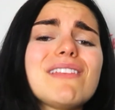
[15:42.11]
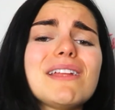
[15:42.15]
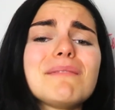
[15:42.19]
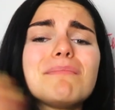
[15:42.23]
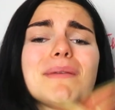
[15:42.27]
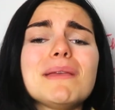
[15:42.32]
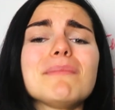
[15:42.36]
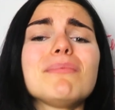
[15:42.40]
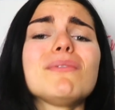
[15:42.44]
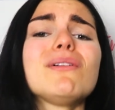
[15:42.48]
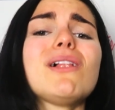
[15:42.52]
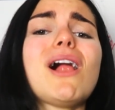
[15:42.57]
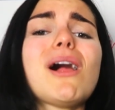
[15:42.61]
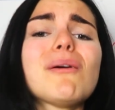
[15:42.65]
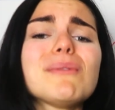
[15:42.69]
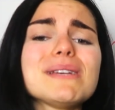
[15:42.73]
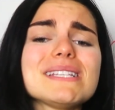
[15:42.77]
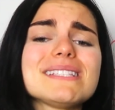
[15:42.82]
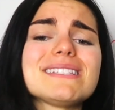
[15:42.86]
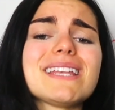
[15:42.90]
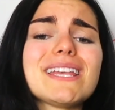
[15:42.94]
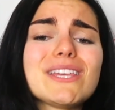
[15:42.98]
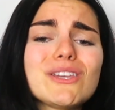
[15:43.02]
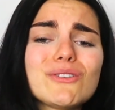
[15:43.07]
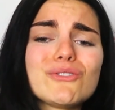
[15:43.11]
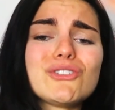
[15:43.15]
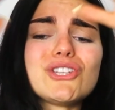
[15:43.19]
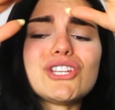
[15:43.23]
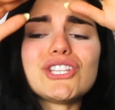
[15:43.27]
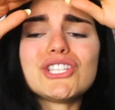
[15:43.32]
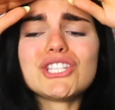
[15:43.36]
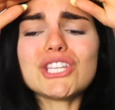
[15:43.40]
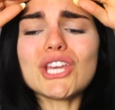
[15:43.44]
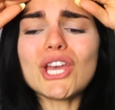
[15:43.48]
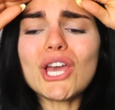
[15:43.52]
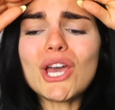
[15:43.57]
what people always say you
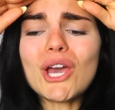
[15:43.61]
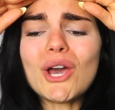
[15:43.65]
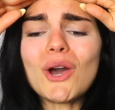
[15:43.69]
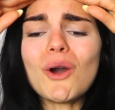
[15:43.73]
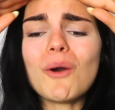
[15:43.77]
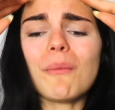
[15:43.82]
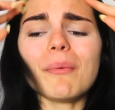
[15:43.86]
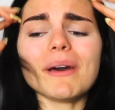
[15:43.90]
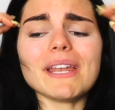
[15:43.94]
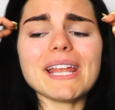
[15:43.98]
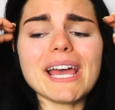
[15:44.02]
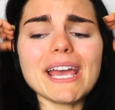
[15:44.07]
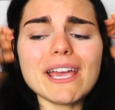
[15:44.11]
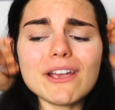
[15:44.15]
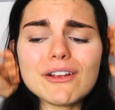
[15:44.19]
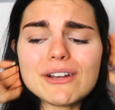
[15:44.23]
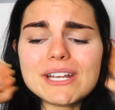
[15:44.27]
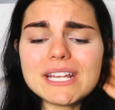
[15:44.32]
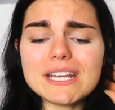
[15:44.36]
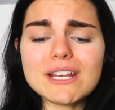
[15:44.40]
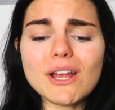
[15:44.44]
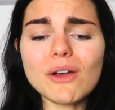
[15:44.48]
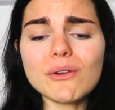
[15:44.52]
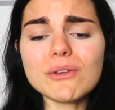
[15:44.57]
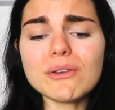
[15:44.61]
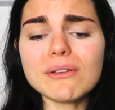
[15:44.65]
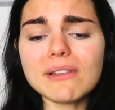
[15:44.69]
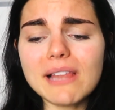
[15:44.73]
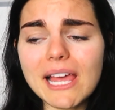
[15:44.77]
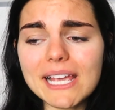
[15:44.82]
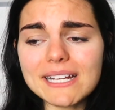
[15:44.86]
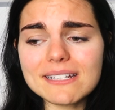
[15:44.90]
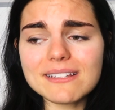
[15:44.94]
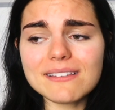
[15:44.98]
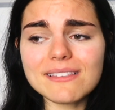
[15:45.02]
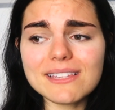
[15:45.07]
should do, but I already know you
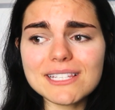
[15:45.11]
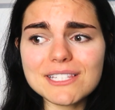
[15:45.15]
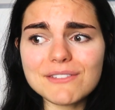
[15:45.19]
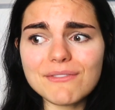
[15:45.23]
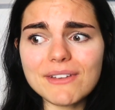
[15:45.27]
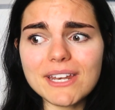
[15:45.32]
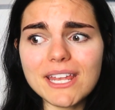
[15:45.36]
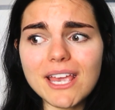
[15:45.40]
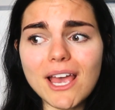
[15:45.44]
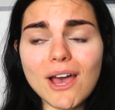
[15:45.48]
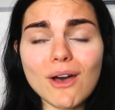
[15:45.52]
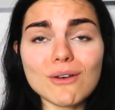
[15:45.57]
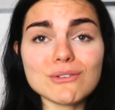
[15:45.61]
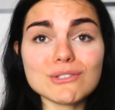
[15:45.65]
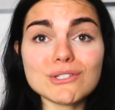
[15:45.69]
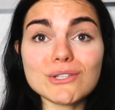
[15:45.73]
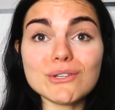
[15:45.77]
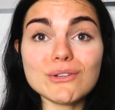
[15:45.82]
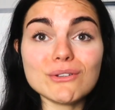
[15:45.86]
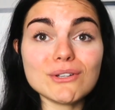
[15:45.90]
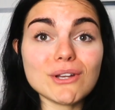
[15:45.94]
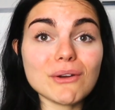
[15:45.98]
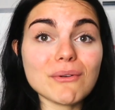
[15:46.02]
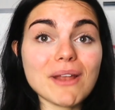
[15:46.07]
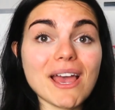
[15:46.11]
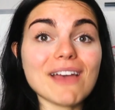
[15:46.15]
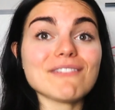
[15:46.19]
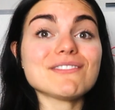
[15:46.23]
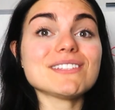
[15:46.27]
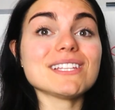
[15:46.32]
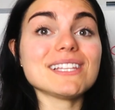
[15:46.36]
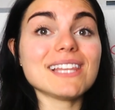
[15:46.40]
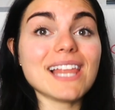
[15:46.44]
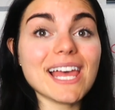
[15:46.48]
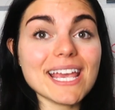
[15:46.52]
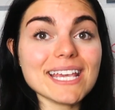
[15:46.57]
liked this video, so you don't have
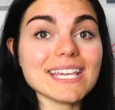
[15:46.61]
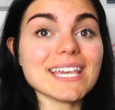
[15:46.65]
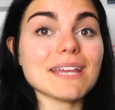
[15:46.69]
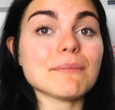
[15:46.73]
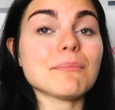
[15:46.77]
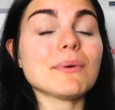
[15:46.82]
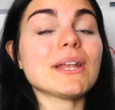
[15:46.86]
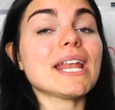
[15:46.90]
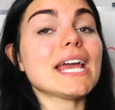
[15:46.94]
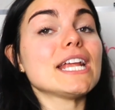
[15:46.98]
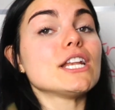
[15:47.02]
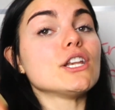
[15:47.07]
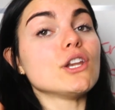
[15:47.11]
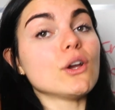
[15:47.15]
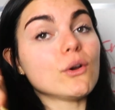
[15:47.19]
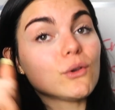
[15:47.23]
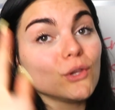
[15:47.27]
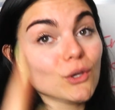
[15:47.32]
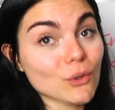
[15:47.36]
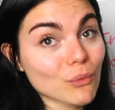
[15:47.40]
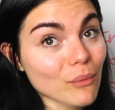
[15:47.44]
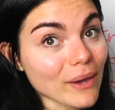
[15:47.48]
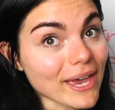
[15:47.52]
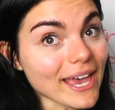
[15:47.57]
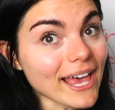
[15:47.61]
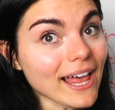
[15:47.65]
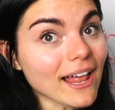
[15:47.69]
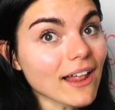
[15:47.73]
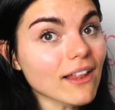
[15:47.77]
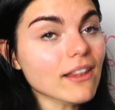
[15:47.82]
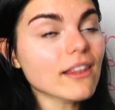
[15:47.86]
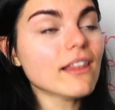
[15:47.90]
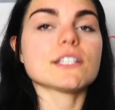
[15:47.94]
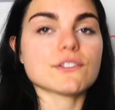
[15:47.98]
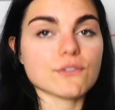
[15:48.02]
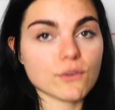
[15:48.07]
to like it, but I know you
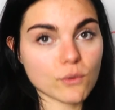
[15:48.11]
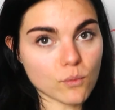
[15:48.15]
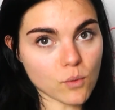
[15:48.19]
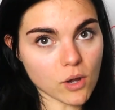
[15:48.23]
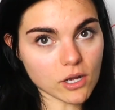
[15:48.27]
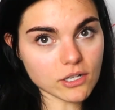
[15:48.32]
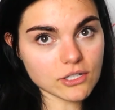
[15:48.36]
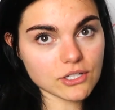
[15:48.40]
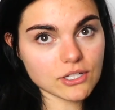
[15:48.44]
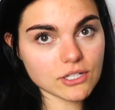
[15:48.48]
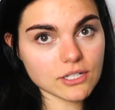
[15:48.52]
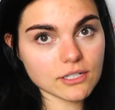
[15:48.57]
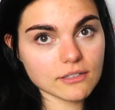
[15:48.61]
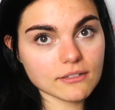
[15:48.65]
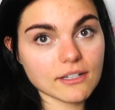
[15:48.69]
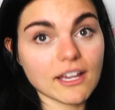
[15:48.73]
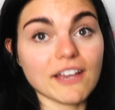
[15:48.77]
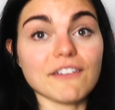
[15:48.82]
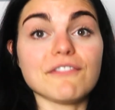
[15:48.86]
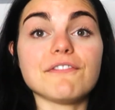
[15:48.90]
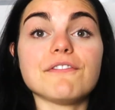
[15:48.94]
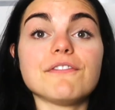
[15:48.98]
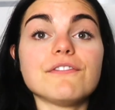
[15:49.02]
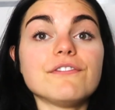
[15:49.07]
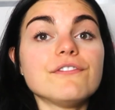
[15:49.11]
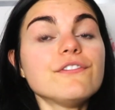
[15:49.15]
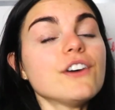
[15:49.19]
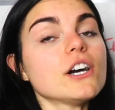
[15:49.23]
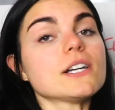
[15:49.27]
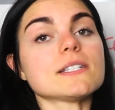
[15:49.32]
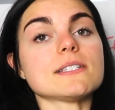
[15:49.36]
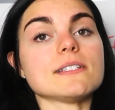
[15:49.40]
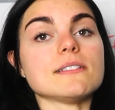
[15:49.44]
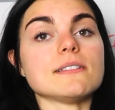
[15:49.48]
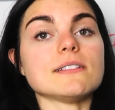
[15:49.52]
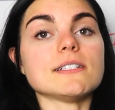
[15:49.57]
will. Thanks for watching. I
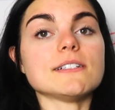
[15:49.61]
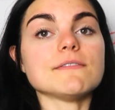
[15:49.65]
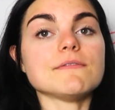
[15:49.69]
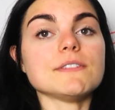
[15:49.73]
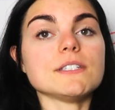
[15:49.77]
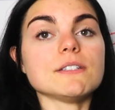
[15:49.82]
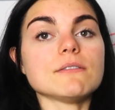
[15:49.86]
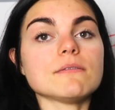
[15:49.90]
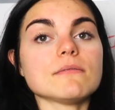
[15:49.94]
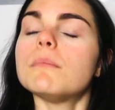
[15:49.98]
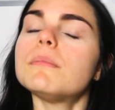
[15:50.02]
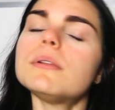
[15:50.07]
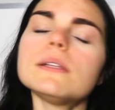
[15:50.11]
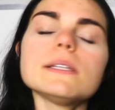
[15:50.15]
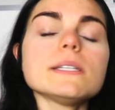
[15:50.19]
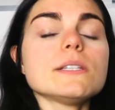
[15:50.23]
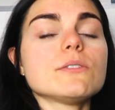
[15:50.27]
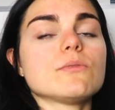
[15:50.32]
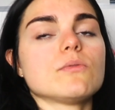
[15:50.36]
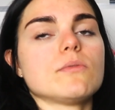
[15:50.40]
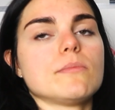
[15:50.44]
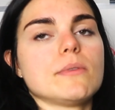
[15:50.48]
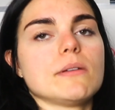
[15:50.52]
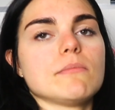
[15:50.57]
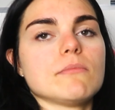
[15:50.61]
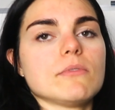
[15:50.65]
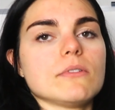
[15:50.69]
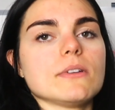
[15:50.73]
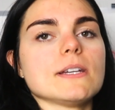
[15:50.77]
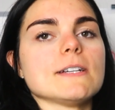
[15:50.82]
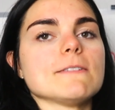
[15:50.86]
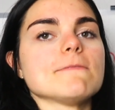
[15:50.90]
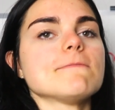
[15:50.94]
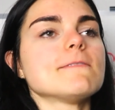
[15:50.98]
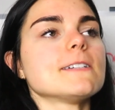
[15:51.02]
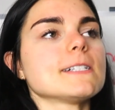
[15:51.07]
fucking love you. Please remember
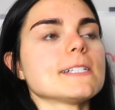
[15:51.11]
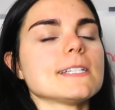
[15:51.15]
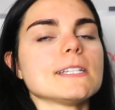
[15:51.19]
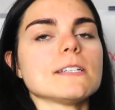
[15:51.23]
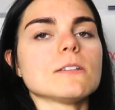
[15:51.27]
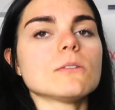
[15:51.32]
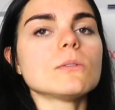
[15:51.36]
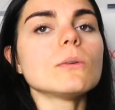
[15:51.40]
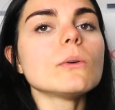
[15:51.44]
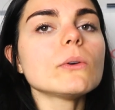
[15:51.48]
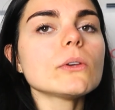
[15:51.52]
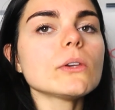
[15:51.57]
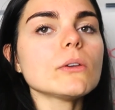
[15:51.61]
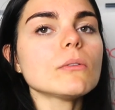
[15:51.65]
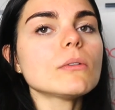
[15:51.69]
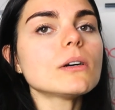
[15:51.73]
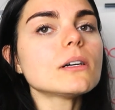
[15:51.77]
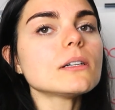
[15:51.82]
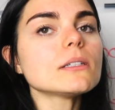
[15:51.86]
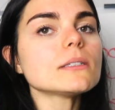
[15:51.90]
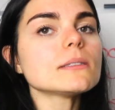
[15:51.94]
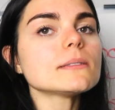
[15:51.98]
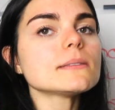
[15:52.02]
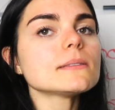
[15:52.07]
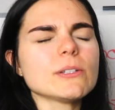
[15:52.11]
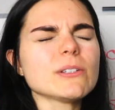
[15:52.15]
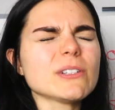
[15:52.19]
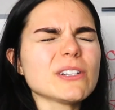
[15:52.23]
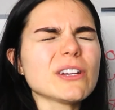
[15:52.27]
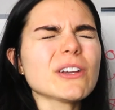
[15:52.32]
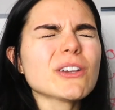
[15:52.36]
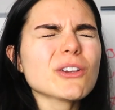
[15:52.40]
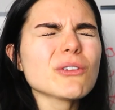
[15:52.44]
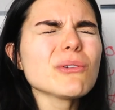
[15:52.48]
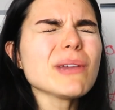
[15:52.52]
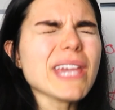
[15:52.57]
how fucking cool you are. You're
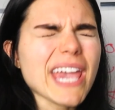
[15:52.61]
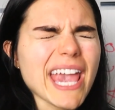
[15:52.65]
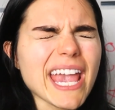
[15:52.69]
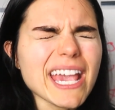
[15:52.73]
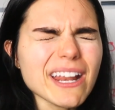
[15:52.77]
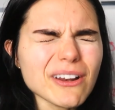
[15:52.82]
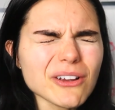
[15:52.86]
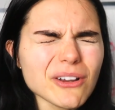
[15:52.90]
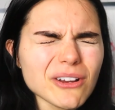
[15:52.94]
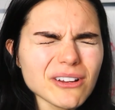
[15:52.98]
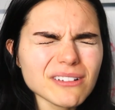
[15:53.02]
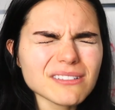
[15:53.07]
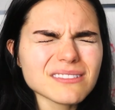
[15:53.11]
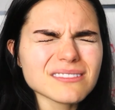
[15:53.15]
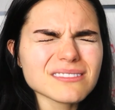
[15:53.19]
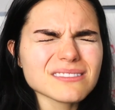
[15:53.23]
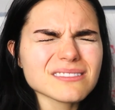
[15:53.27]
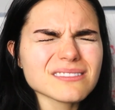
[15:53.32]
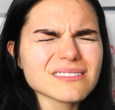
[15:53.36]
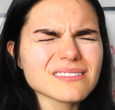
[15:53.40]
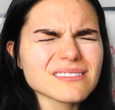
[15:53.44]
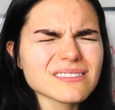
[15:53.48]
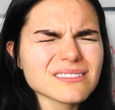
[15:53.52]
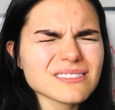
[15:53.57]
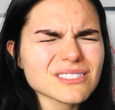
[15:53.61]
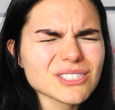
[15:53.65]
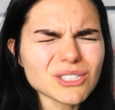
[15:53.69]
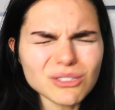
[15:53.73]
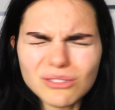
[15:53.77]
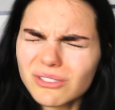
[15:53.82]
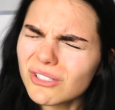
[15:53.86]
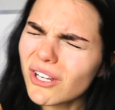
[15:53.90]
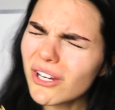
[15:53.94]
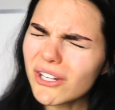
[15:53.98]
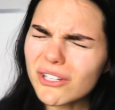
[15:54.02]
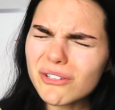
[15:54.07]
a creator. So
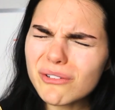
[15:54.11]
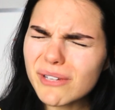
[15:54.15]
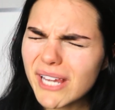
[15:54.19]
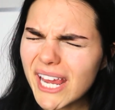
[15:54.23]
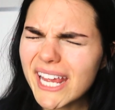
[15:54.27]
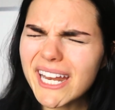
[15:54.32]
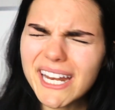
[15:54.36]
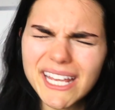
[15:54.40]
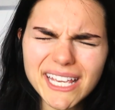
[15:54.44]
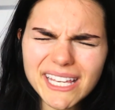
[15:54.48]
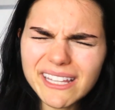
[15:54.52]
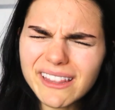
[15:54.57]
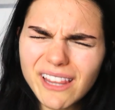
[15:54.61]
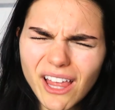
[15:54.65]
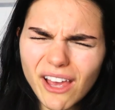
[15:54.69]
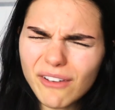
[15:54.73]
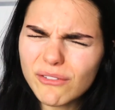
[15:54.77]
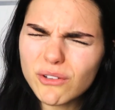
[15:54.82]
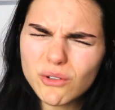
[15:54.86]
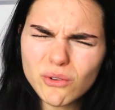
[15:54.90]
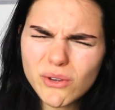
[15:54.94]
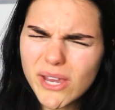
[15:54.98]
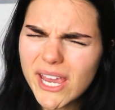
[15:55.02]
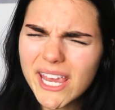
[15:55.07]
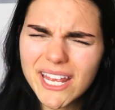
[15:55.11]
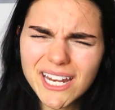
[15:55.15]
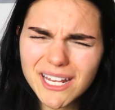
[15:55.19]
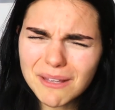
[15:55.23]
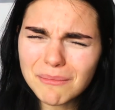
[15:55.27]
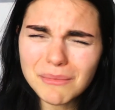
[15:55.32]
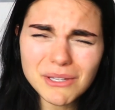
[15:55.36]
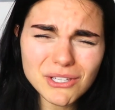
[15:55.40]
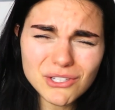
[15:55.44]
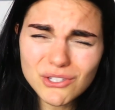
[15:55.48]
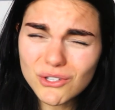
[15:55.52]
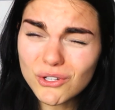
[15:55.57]
start creating and love
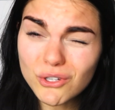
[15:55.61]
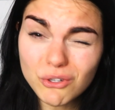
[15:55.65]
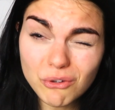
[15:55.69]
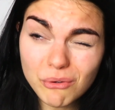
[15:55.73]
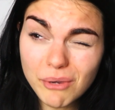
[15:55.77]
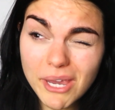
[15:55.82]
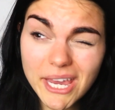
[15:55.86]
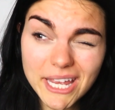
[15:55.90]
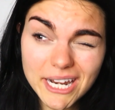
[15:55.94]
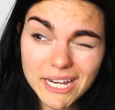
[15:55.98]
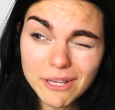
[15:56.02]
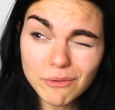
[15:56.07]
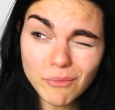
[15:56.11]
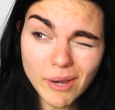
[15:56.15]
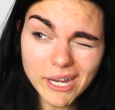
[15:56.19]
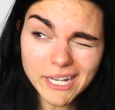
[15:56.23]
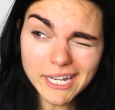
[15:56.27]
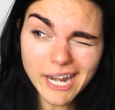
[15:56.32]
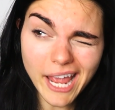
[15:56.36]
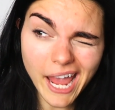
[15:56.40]
creating because you're creating right